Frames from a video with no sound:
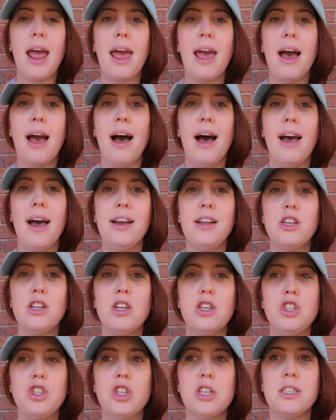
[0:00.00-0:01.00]

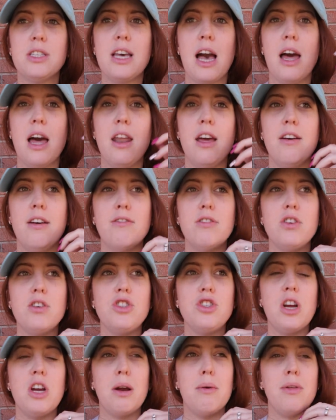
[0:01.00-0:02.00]
and just kind of
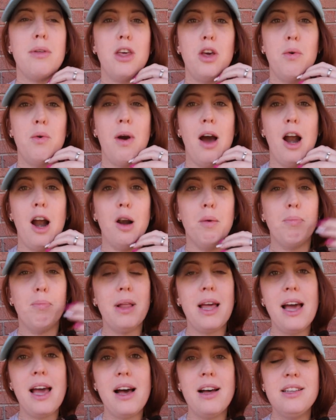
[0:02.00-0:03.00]
share with you our
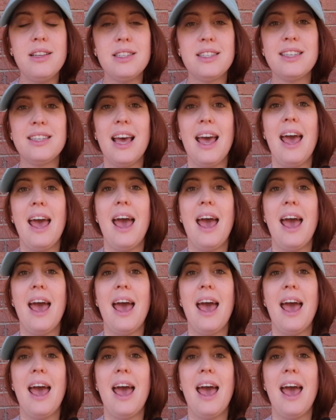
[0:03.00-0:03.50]
plans.